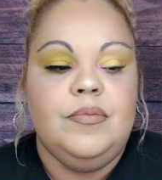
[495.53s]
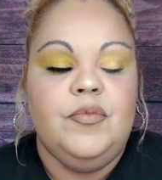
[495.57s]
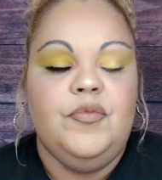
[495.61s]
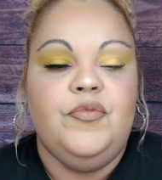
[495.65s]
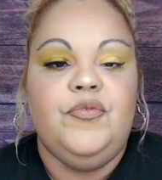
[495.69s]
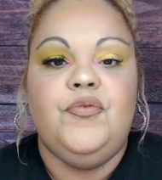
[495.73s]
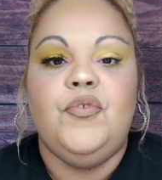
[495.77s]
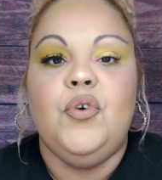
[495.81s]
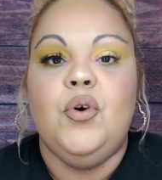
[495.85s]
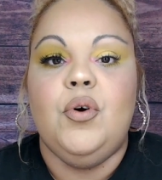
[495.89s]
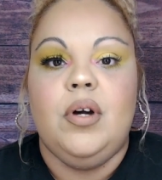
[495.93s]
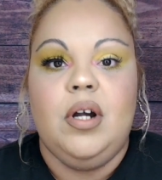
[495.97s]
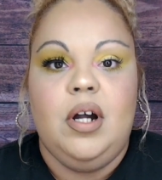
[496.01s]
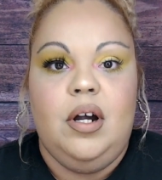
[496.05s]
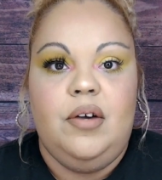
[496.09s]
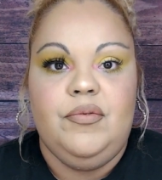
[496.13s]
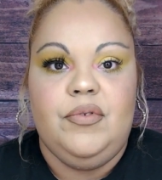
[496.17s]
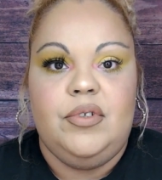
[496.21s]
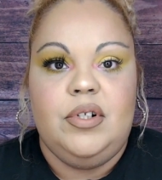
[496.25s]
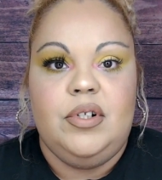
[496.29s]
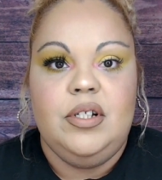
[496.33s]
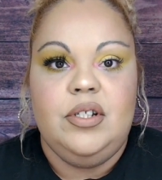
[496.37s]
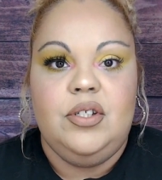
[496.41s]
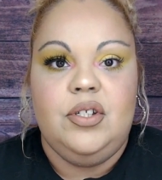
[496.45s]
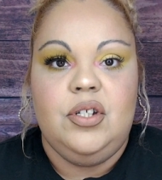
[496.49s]
full
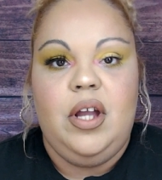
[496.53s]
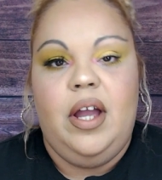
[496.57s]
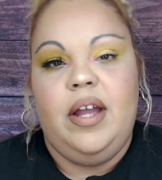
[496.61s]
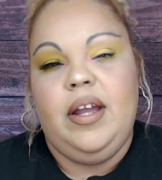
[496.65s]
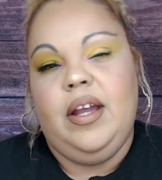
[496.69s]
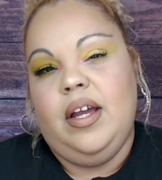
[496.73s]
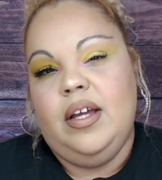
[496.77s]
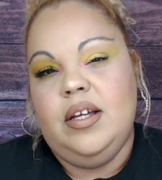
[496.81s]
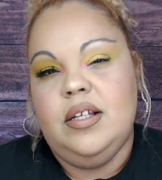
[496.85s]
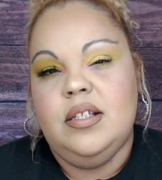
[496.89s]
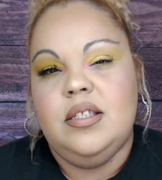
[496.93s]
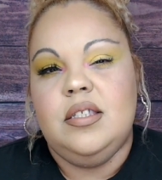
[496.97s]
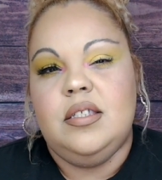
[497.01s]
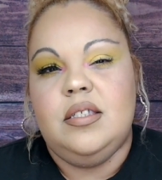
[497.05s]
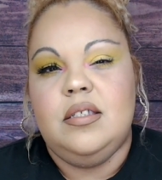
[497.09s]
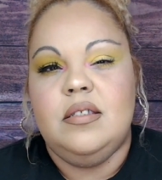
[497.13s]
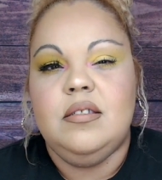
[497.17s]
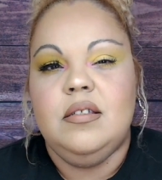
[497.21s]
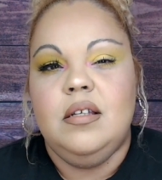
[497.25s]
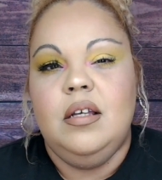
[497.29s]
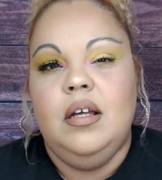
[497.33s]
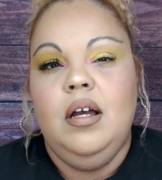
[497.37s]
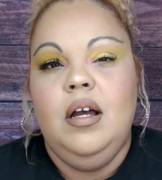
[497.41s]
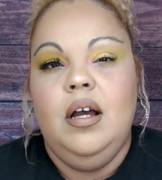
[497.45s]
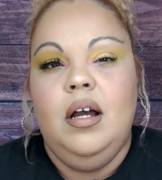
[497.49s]
coverage, I
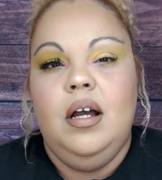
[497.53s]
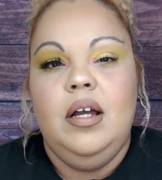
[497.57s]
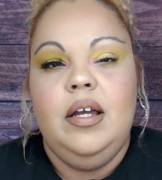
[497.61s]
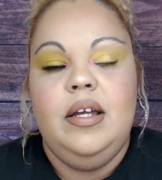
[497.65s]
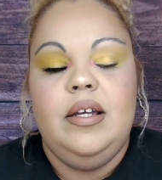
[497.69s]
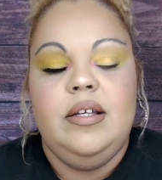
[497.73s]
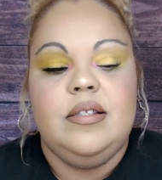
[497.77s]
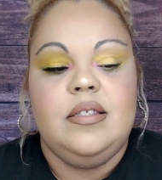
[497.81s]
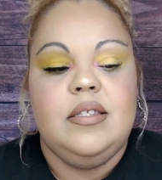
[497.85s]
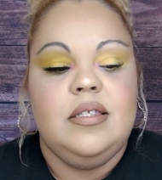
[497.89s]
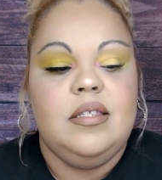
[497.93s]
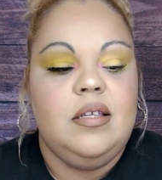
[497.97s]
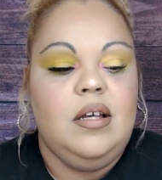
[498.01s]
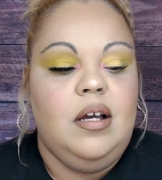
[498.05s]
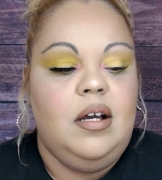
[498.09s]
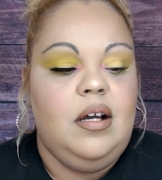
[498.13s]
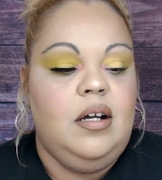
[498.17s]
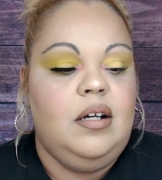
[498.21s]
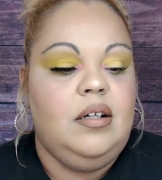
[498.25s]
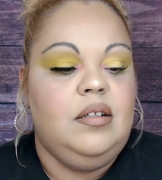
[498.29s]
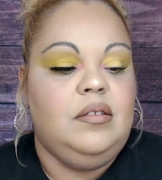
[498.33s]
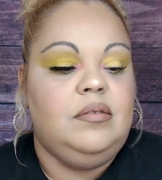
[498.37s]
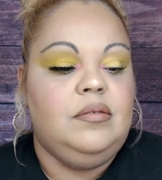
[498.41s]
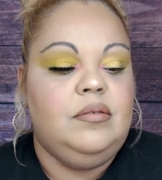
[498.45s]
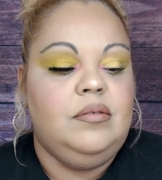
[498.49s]
guess. It's
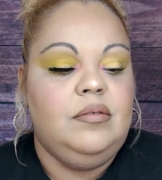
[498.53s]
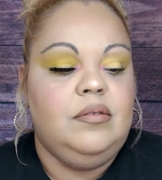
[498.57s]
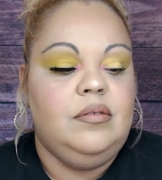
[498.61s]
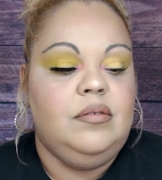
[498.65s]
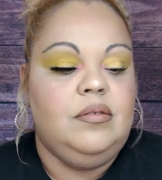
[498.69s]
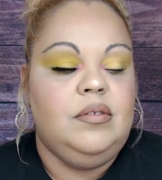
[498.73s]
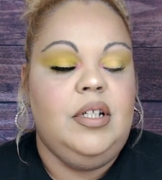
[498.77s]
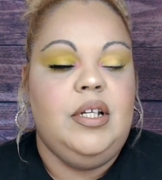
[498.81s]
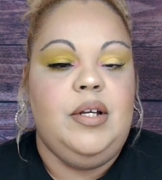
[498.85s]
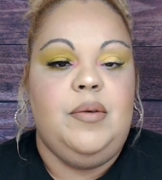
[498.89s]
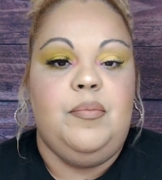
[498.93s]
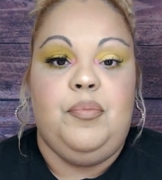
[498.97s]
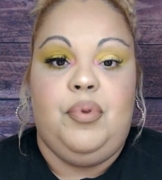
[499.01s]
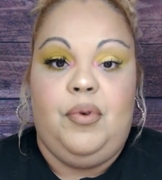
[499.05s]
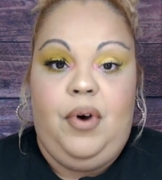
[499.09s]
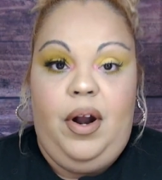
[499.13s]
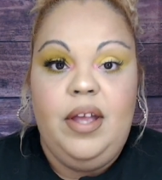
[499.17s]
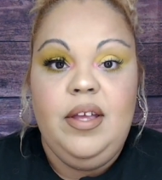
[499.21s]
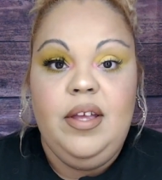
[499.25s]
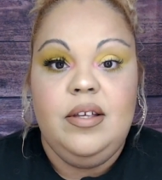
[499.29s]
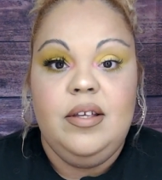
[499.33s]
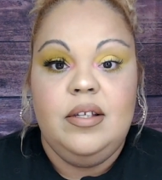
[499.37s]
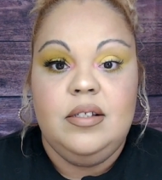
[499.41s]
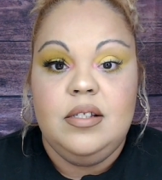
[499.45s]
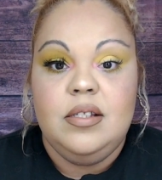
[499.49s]
it
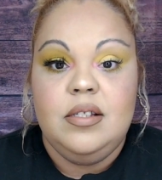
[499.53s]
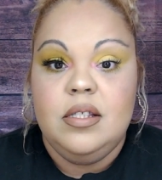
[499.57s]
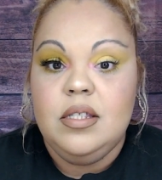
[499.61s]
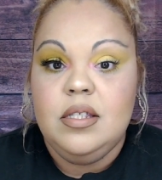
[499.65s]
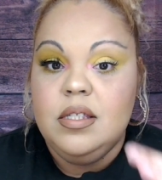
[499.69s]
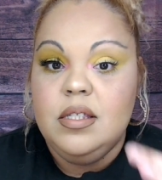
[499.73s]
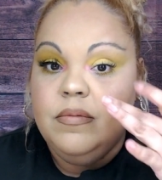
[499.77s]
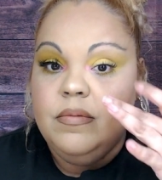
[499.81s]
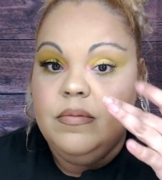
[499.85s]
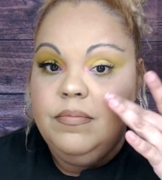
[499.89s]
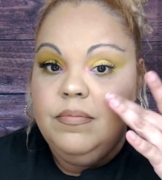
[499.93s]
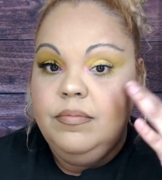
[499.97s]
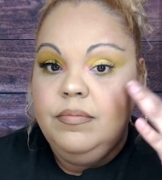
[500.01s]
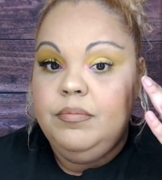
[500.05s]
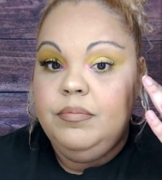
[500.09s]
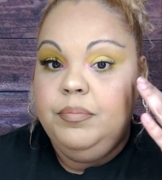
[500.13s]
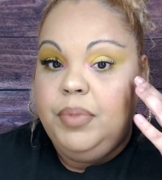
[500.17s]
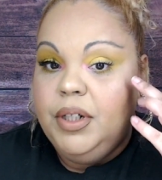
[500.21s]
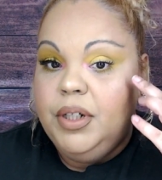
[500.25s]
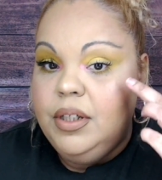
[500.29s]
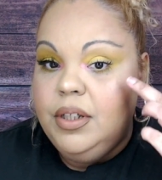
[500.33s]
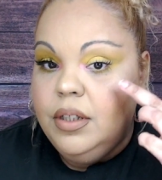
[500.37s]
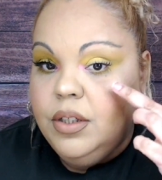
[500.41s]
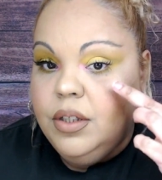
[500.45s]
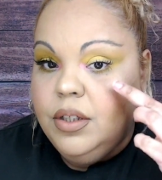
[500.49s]
brightens,
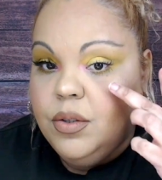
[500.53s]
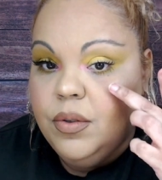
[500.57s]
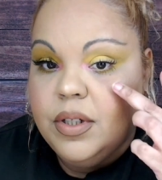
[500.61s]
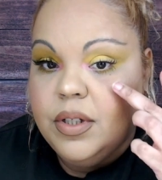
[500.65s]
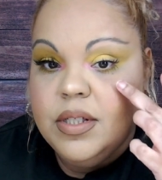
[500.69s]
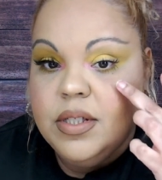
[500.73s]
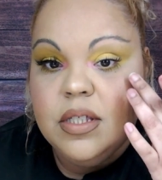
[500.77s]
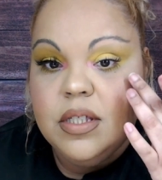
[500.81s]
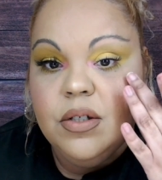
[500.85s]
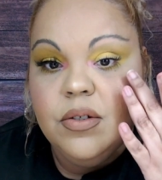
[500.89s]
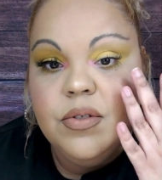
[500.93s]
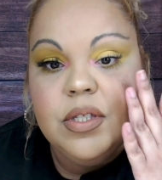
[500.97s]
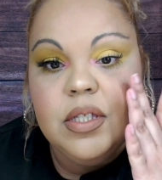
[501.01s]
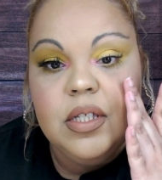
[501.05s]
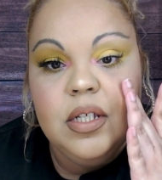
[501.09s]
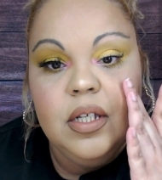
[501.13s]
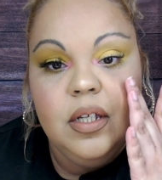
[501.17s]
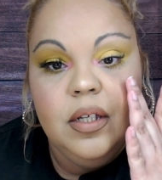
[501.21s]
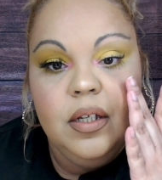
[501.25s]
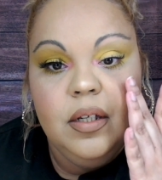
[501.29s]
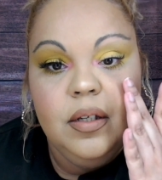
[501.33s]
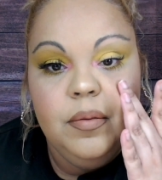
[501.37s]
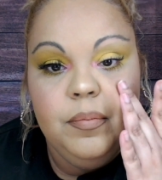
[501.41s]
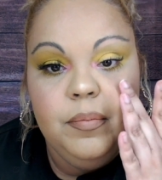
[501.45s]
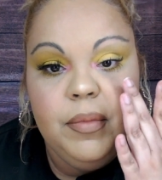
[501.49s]
but you can still
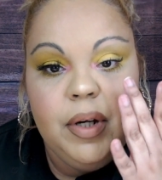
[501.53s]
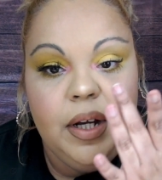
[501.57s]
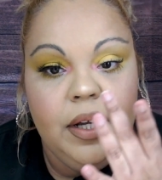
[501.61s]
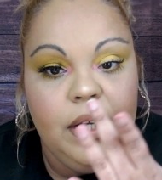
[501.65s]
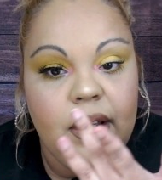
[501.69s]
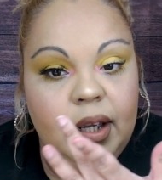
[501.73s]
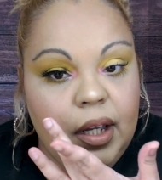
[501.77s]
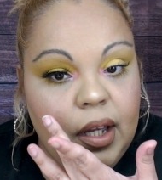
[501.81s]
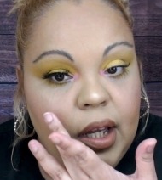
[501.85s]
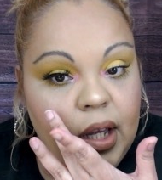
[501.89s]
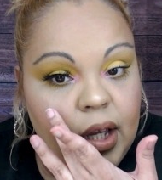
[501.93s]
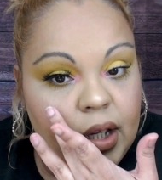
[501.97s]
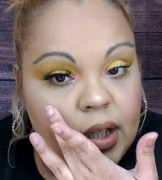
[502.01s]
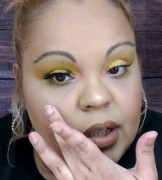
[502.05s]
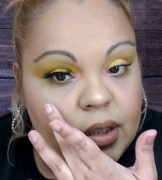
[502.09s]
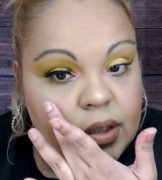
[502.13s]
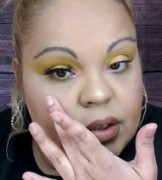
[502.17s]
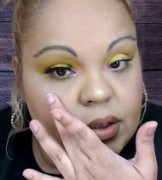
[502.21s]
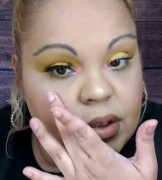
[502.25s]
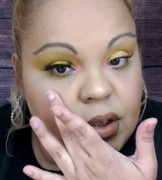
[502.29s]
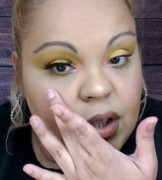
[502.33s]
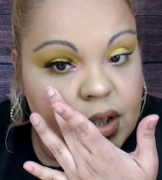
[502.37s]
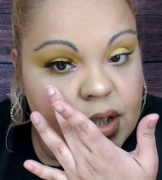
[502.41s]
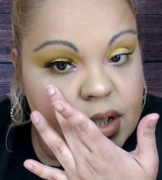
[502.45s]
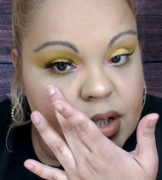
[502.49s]
see my
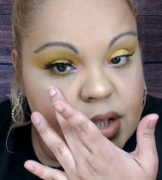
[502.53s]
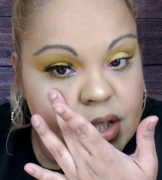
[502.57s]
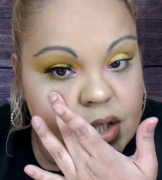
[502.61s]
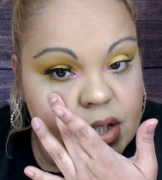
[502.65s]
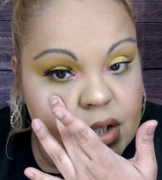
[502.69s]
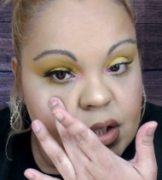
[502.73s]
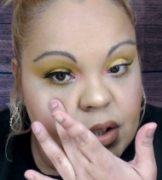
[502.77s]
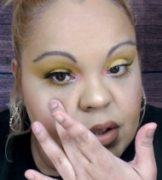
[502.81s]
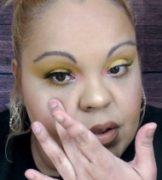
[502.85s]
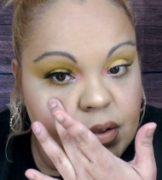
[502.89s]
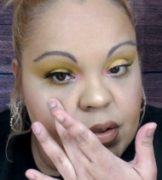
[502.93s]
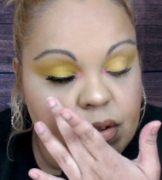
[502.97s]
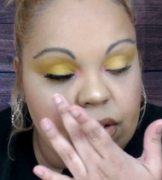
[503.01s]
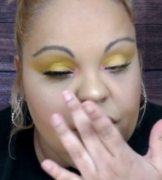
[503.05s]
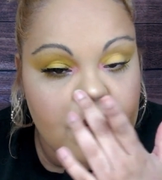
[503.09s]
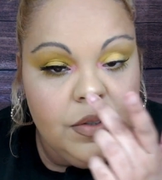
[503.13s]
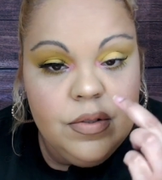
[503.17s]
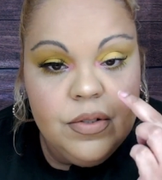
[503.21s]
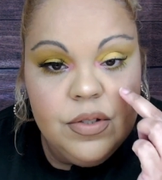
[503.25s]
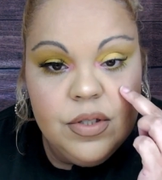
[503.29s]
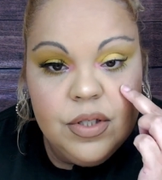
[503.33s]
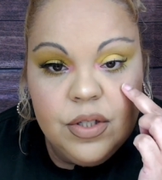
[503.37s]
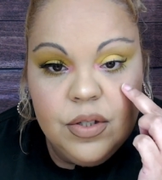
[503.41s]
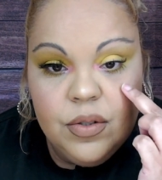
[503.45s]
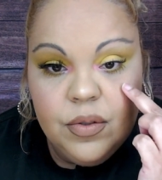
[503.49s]
dark
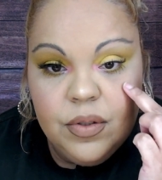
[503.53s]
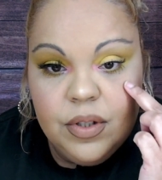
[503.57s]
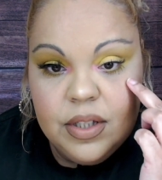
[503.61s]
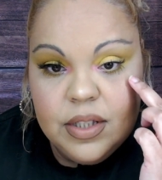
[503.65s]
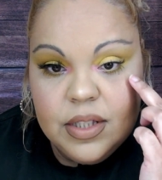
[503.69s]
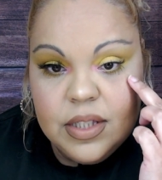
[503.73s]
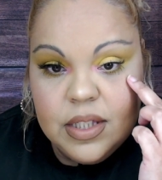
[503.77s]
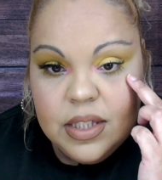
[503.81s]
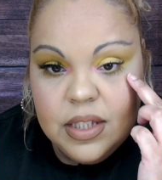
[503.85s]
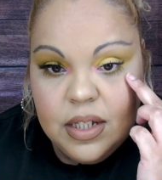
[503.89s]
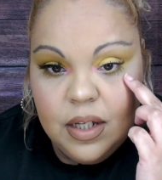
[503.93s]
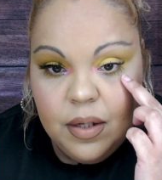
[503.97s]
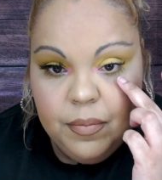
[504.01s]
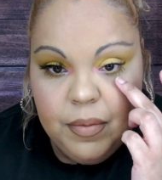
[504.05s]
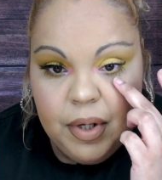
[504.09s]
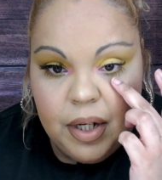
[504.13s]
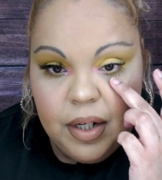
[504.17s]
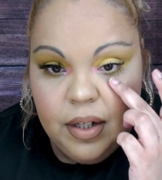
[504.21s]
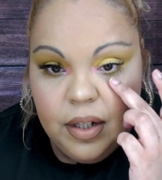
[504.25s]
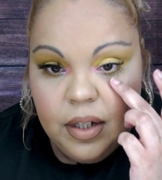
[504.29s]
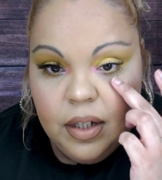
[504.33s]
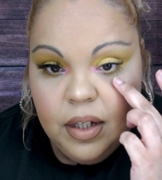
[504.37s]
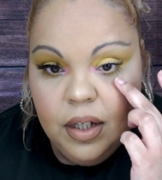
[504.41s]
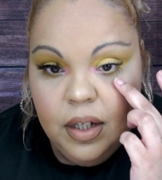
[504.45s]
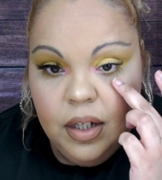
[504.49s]
circles. You can see
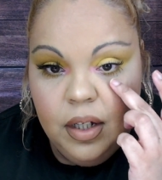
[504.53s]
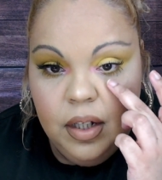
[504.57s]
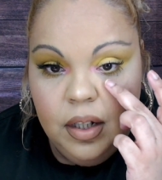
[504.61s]
my